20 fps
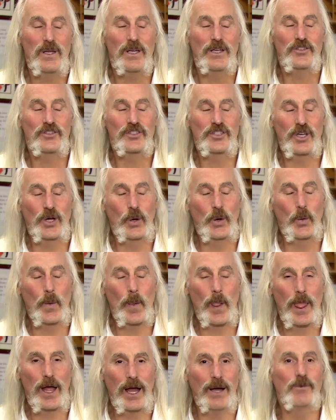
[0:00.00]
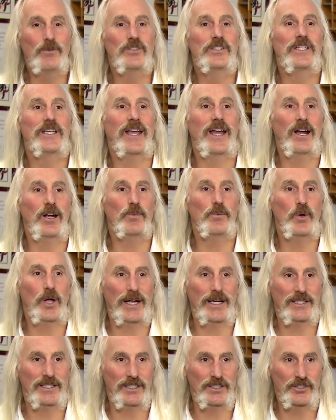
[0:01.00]
So I was in
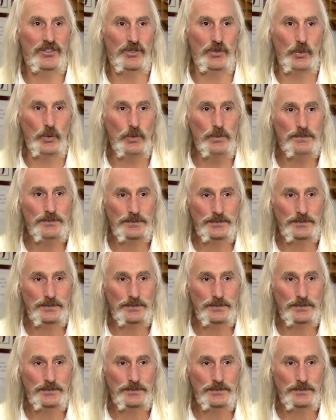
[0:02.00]
chiropractic school,